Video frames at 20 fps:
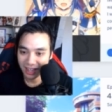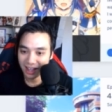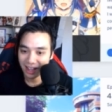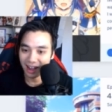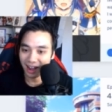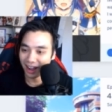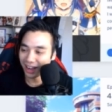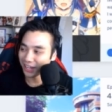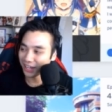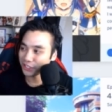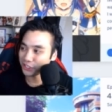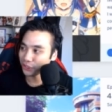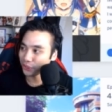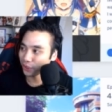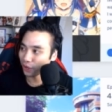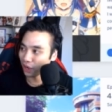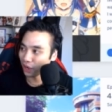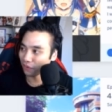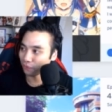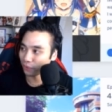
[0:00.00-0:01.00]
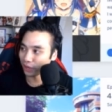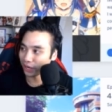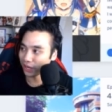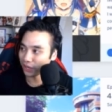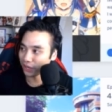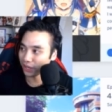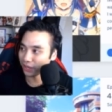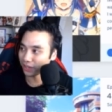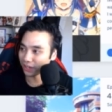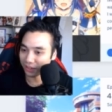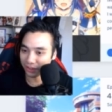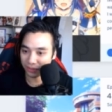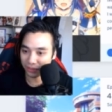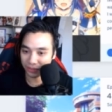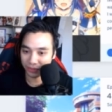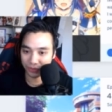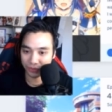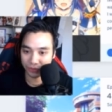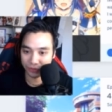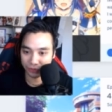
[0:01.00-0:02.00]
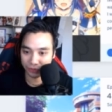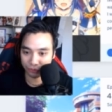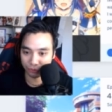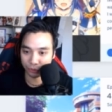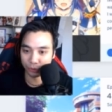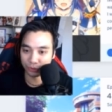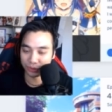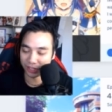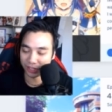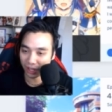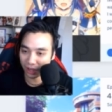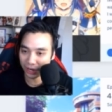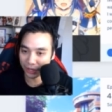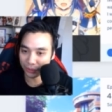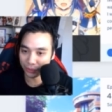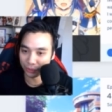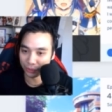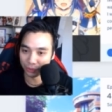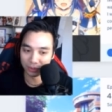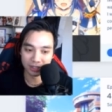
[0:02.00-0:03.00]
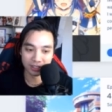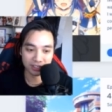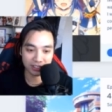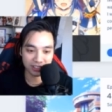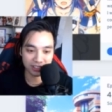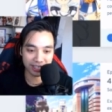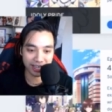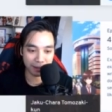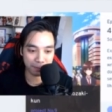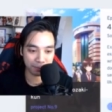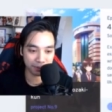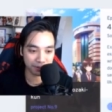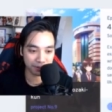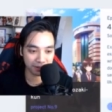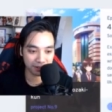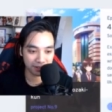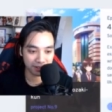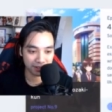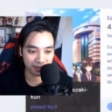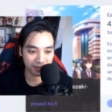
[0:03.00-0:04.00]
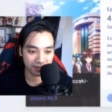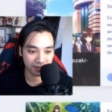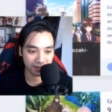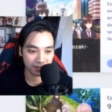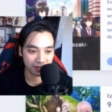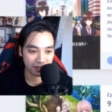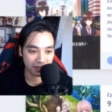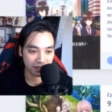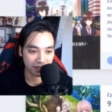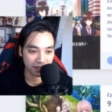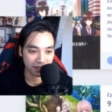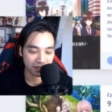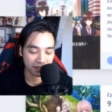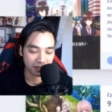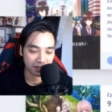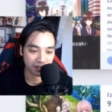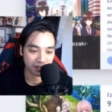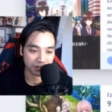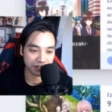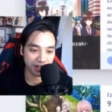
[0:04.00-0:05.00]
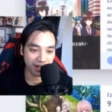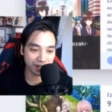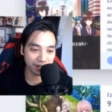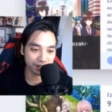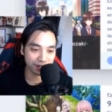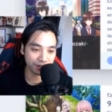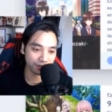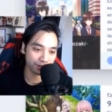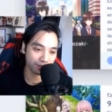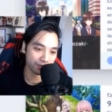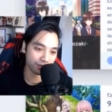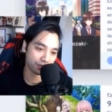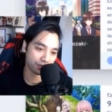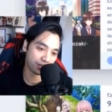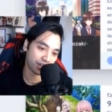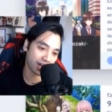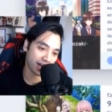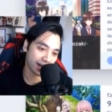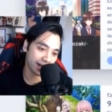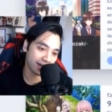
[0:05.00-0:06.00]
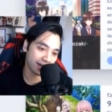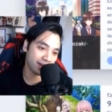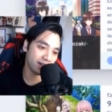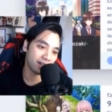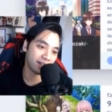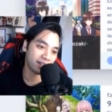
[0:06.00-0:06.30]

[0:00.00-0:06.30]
I chew halfway through the idol, skip. Jaku-Chara.